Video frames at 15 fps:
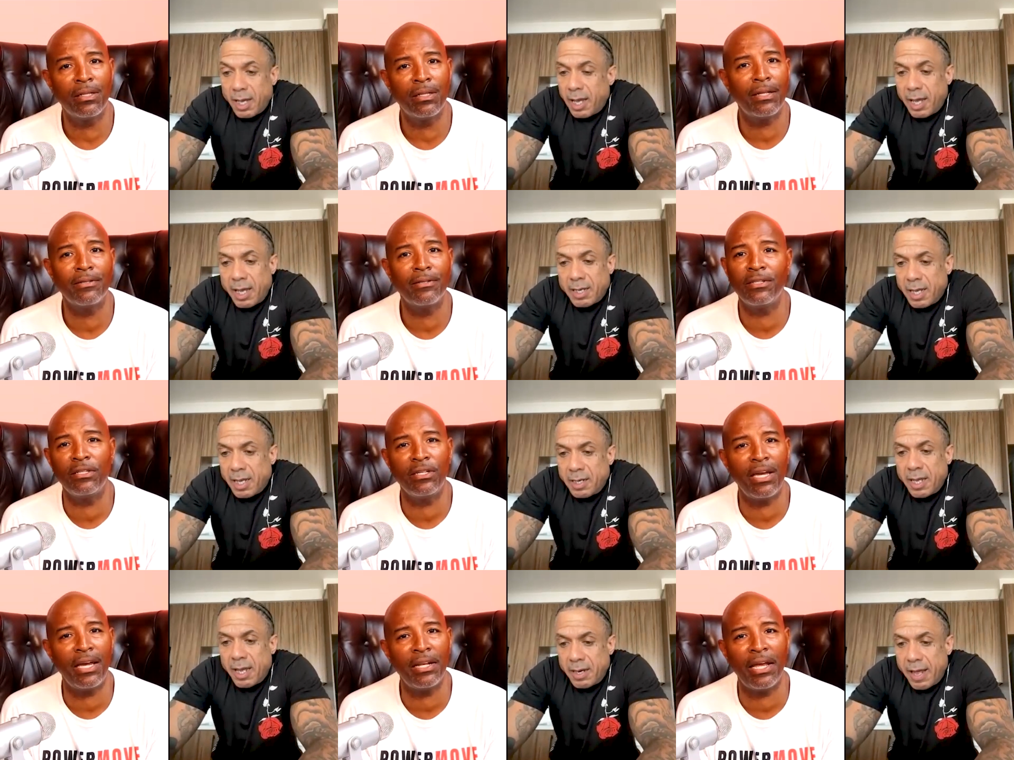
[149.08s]
Speaker 1: And,
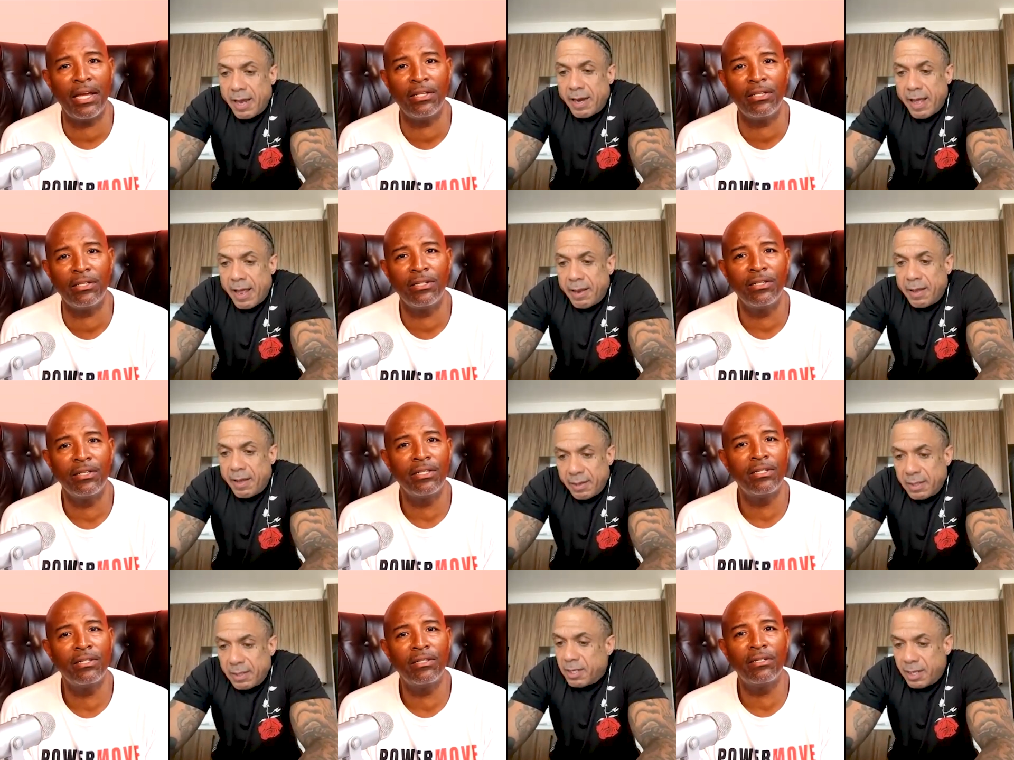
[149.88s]
and, and, and,
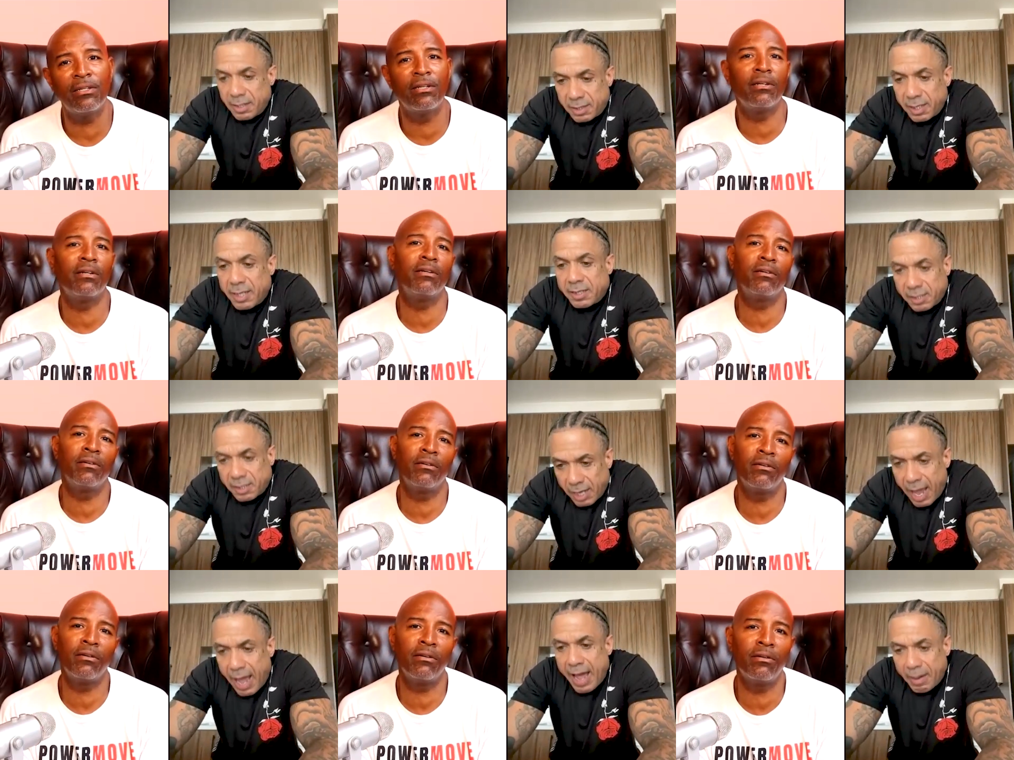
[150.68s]
it's, it's
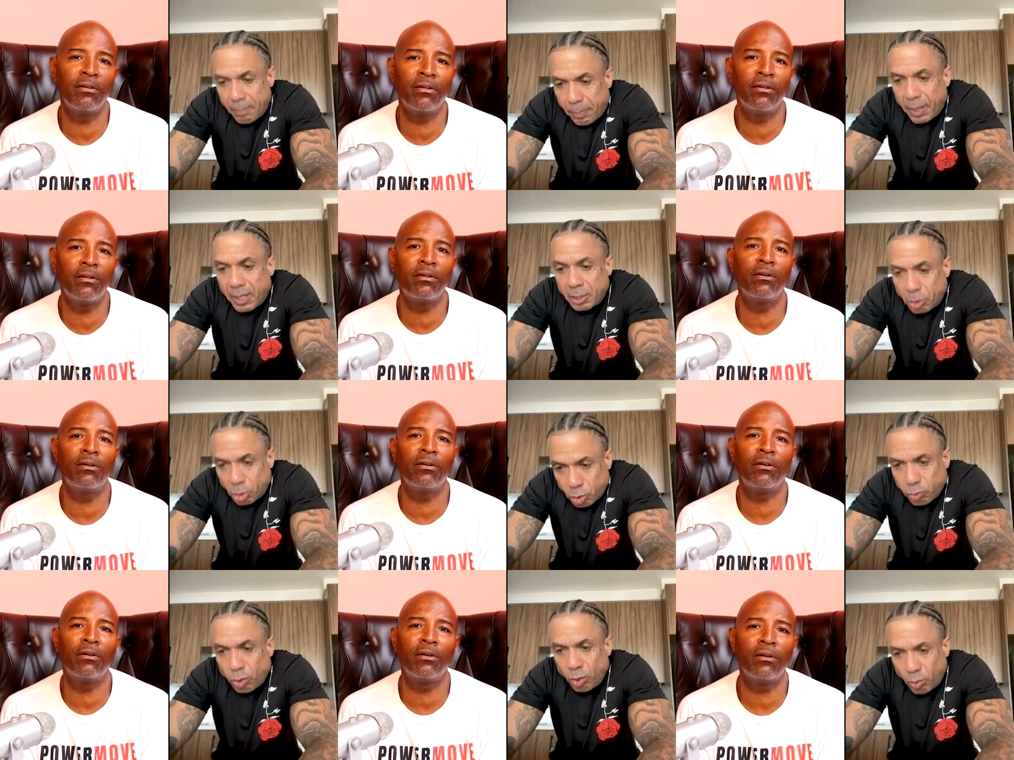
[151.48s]
sad, but
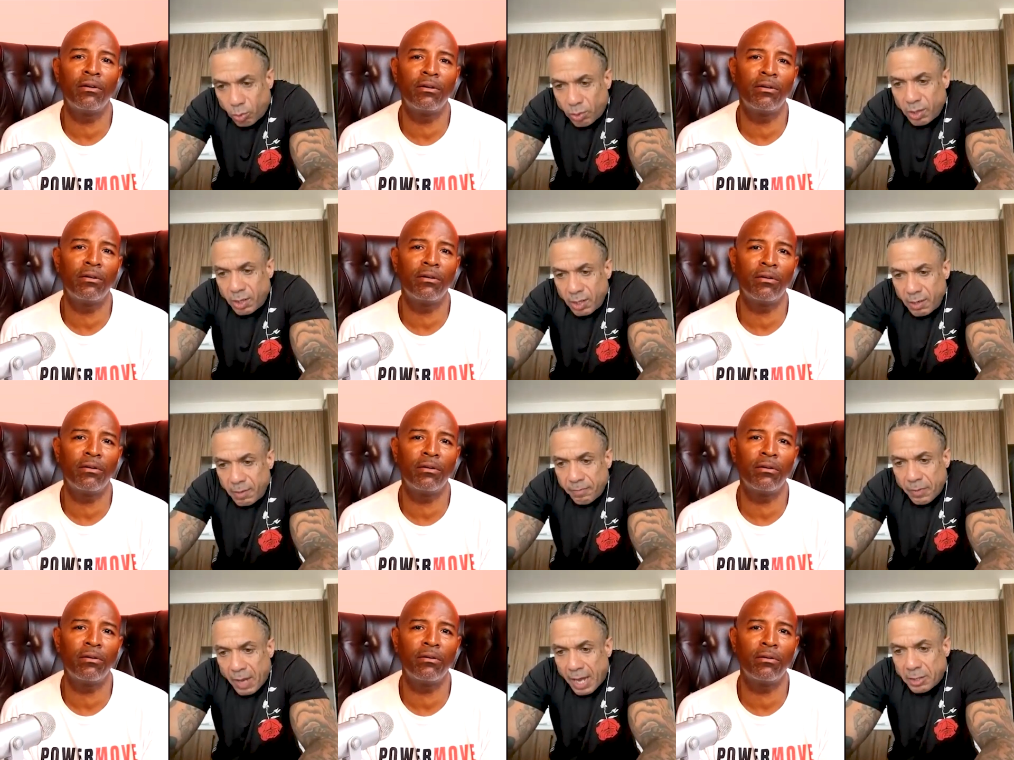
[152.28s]
it's true.
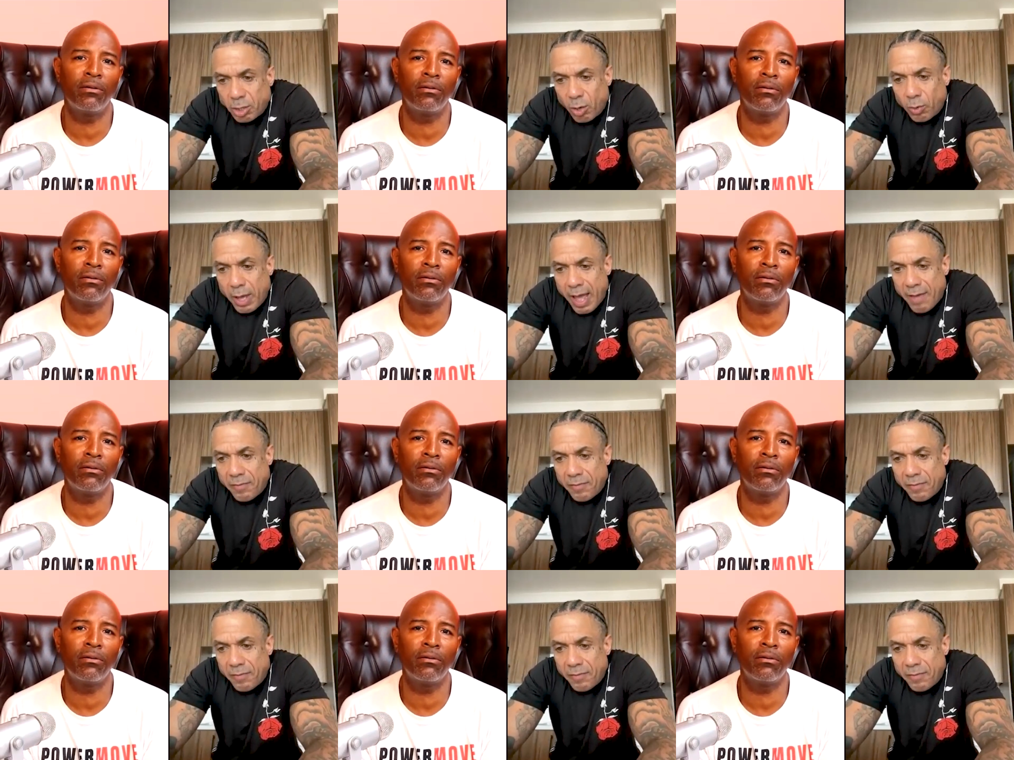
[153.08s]
I don't